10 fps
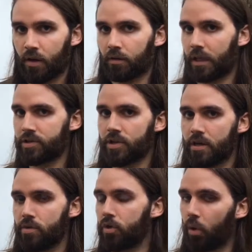Let's say
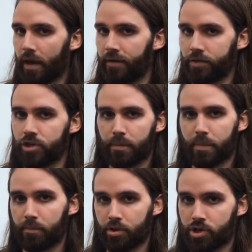you don't have a gym
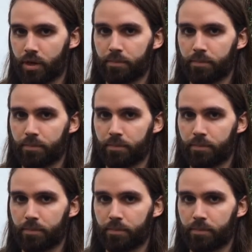membership,